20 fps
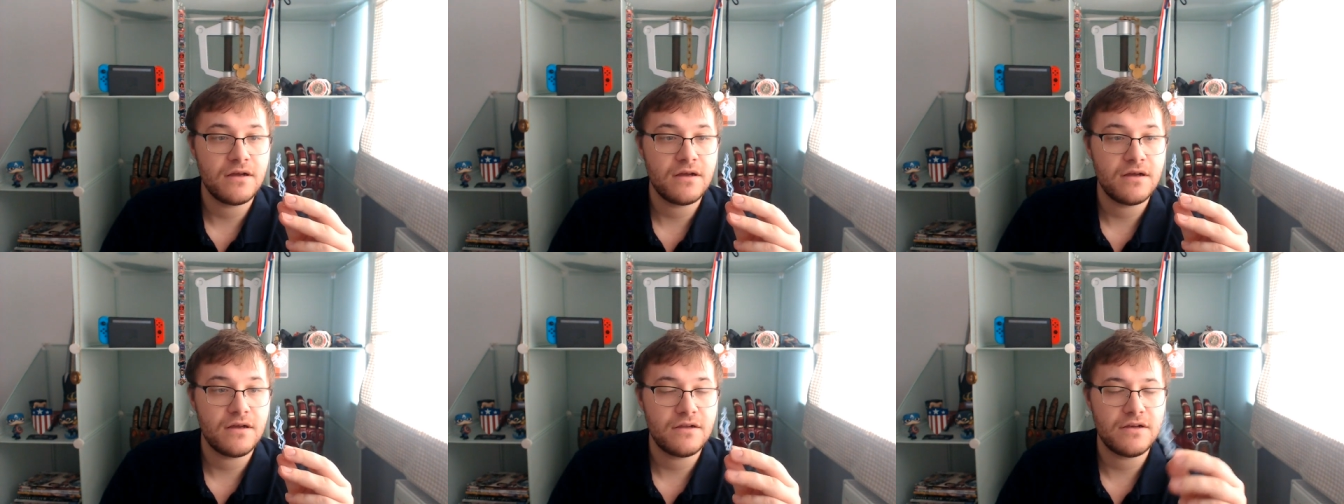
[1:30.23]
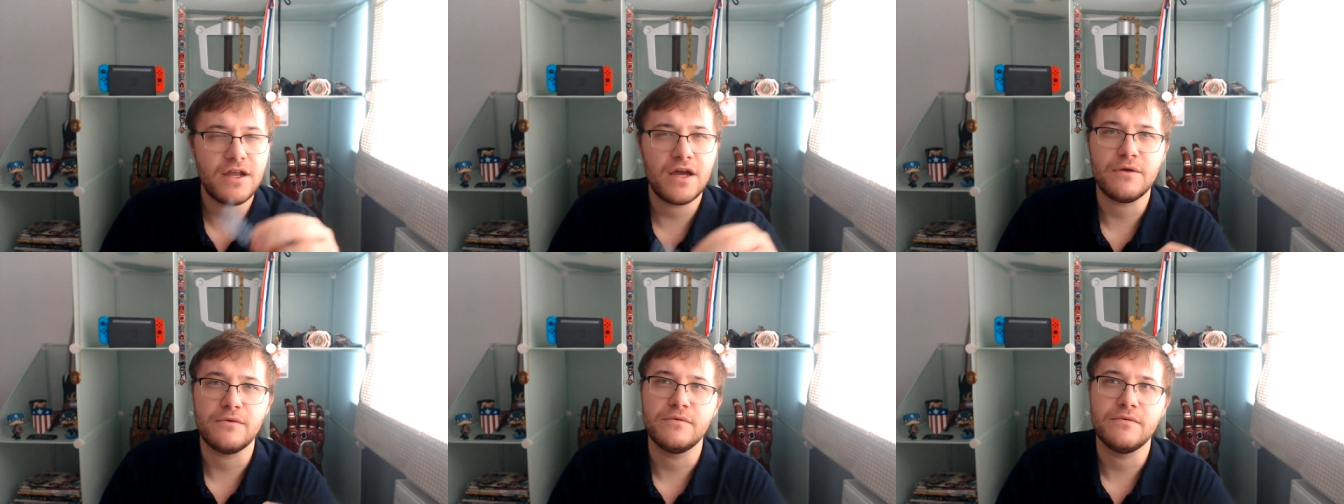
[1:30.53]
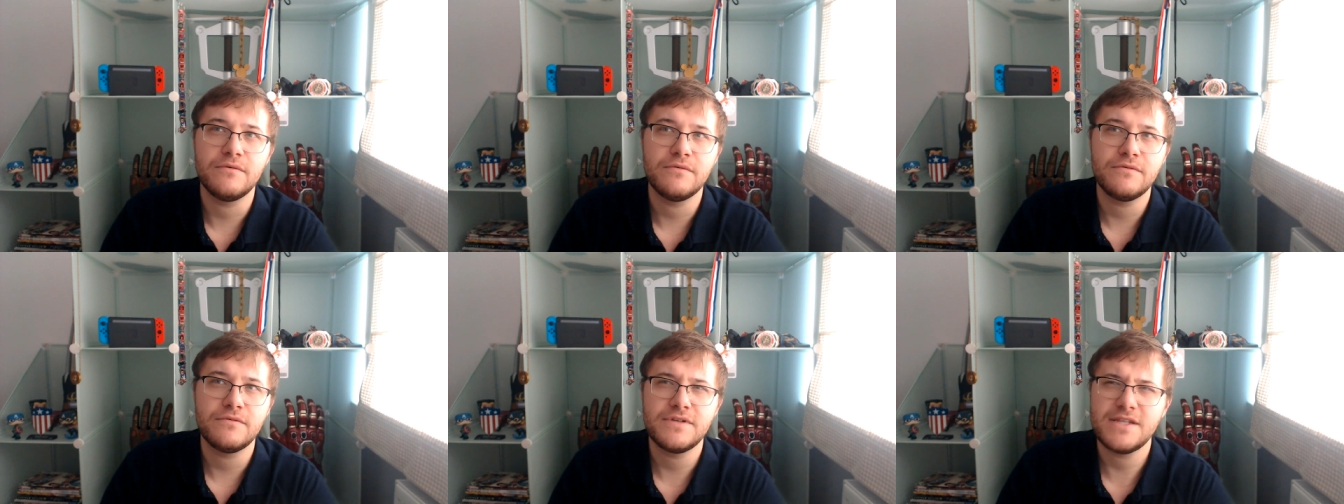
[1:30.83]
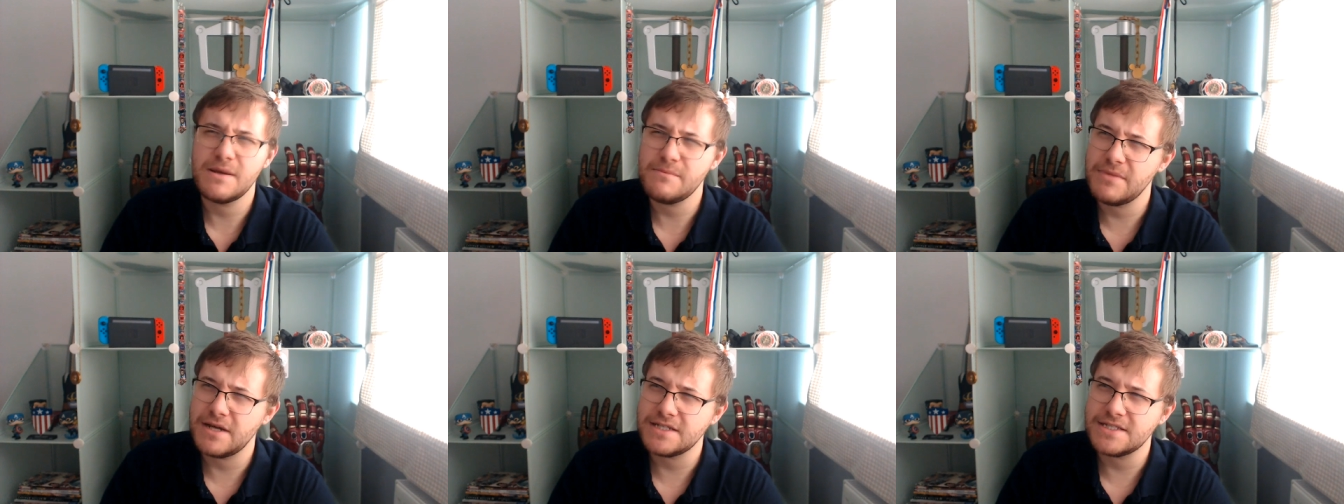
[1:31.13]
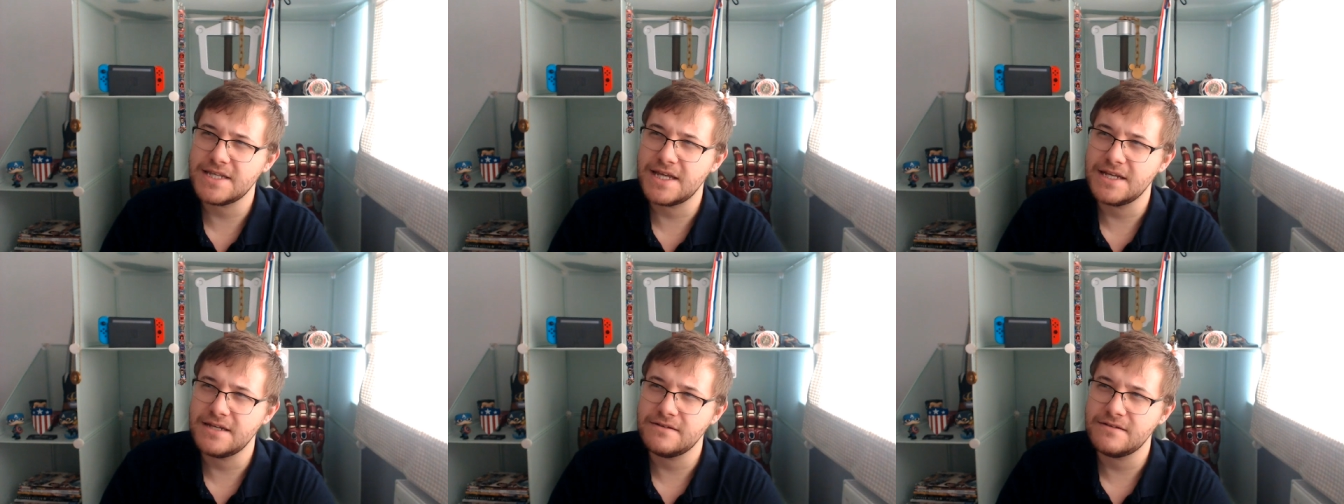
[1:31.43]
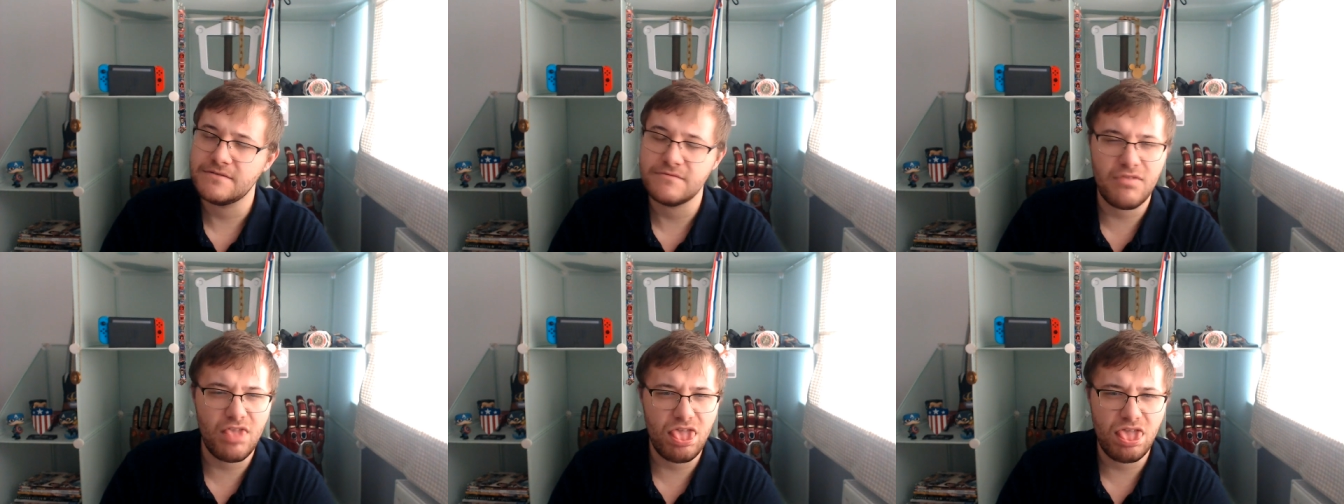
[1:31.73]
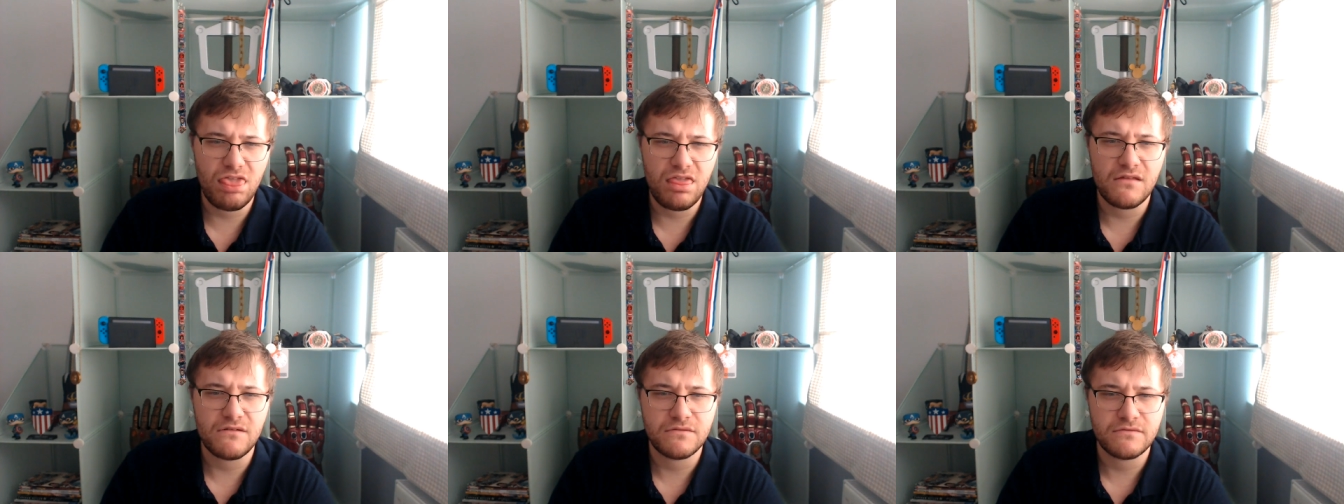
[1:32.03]
No, 10 past 10. Mm,
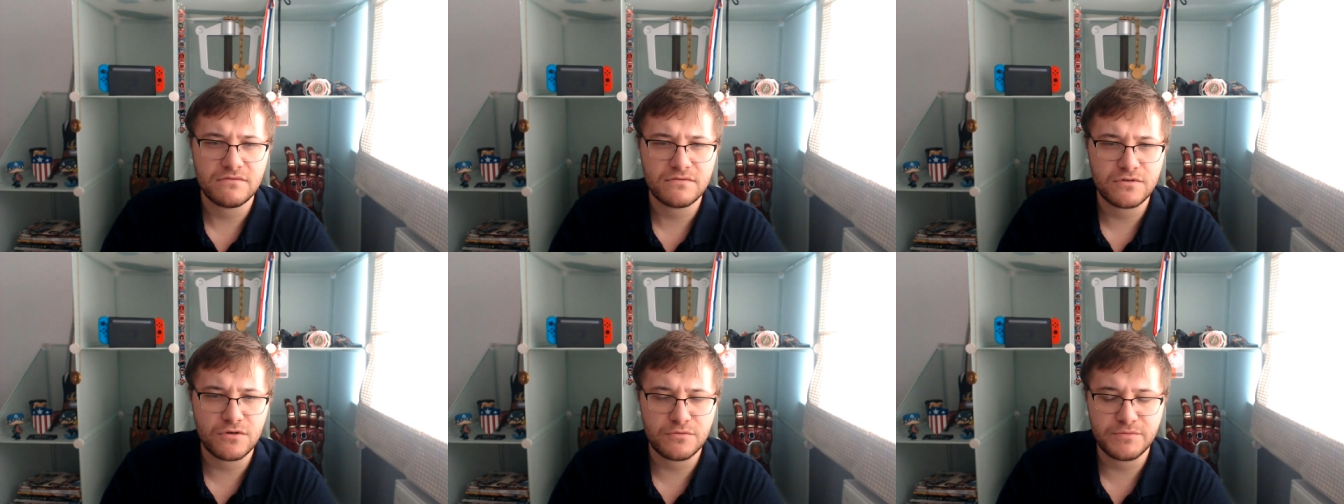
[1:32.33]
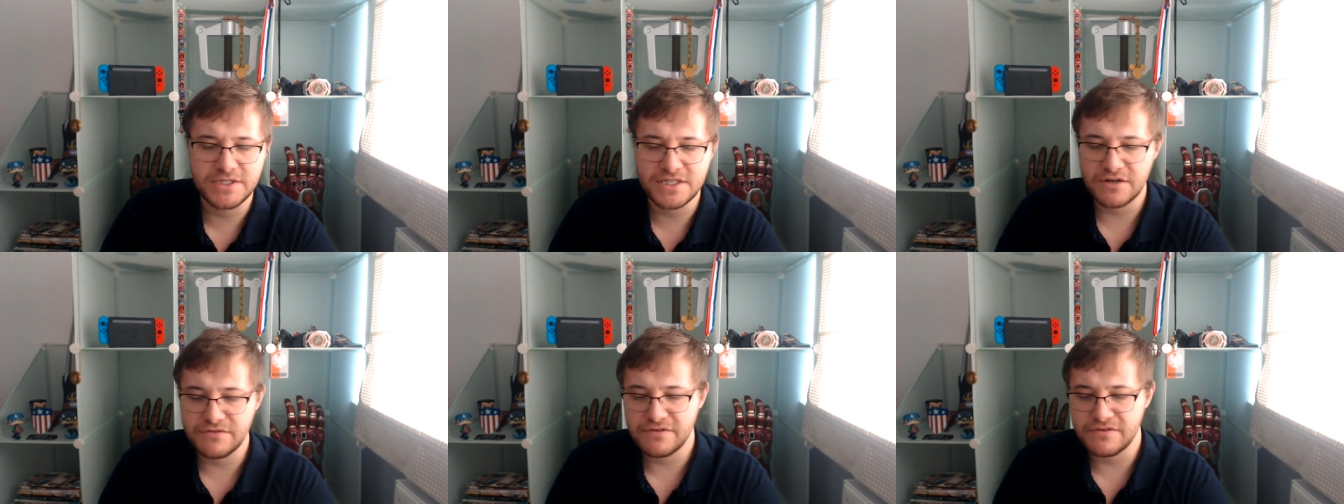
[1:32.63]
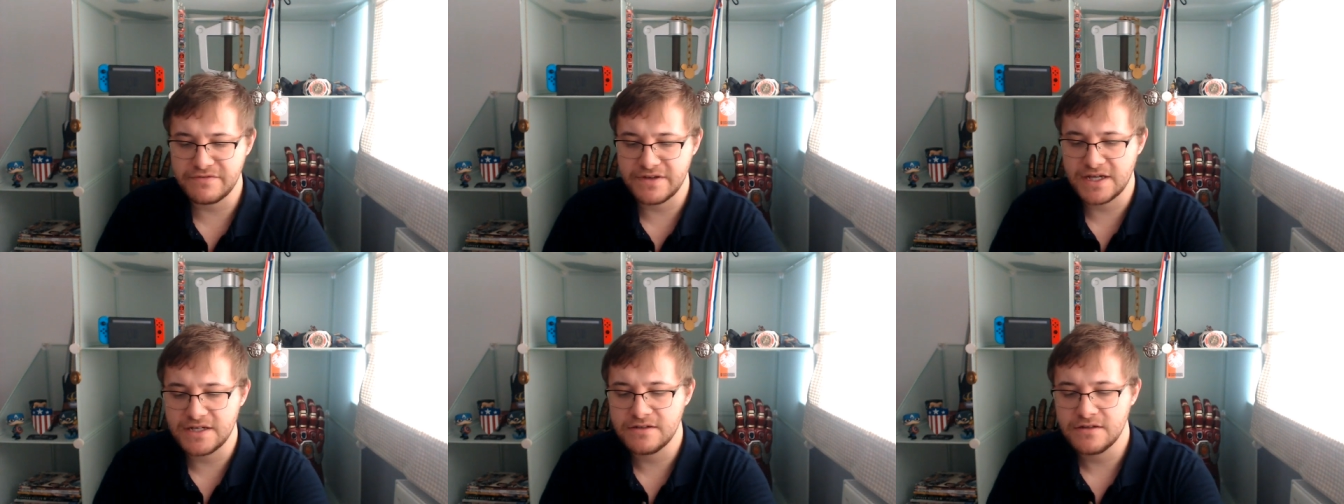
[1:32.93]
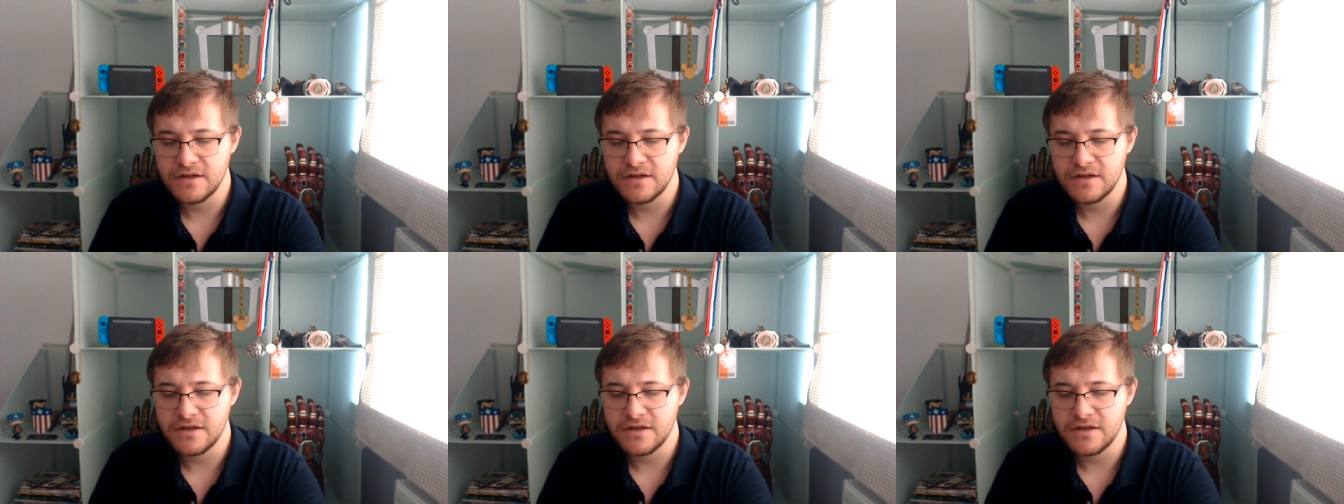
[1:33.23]
call myself a fan.